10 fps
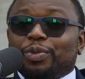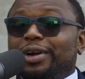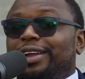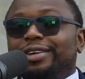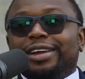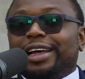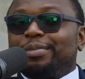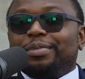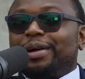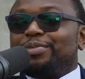Well,
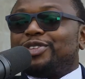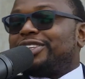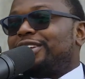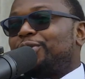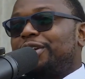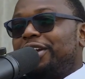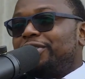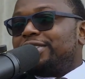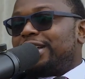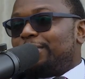I'm just an
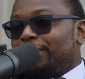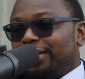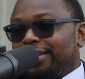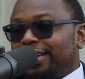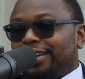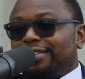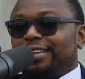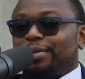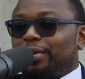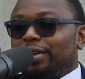ordinary Zambian,
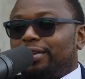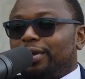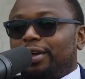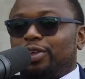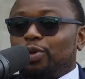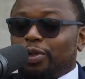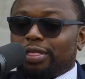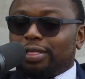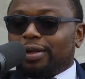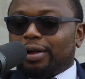
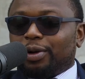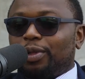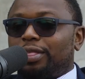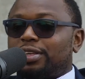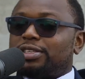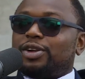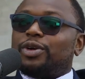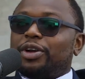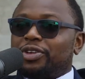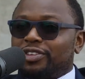youth with
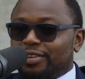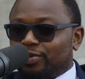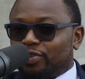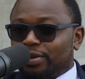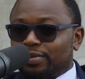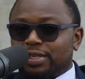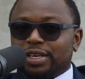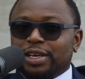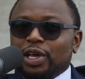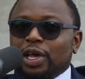extraordinary dreams.
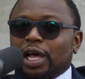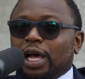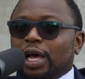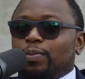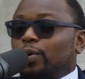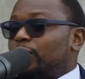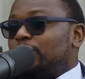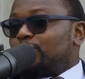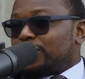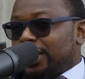Born
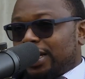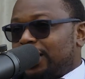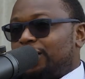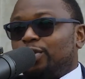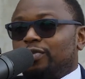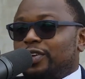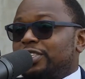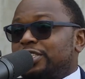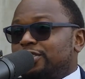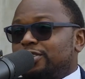in Lusaka at the
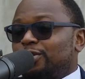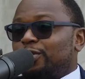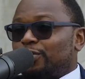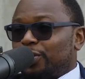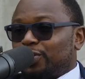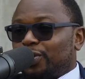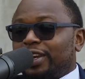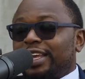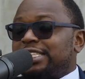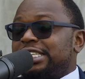University Teaching Hospital in
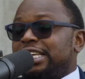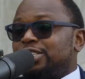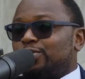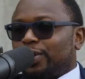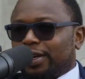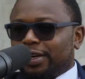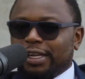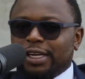1991.